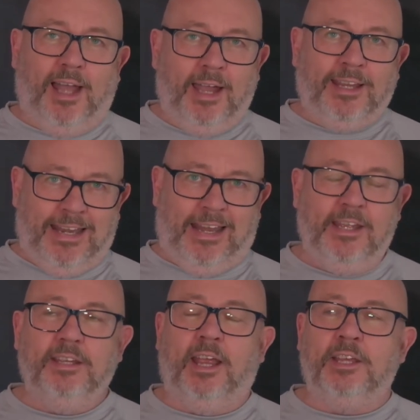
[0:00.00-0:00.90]

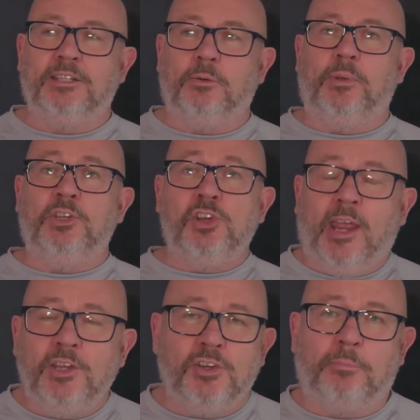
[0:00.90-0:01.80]
idea is that we
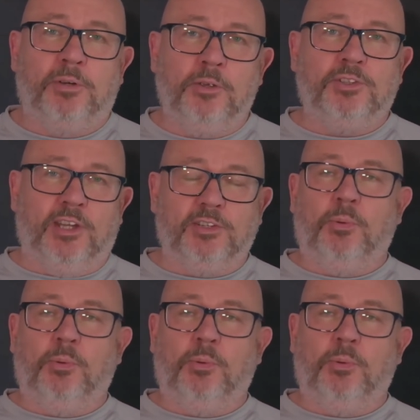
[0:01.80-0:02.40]
change our process.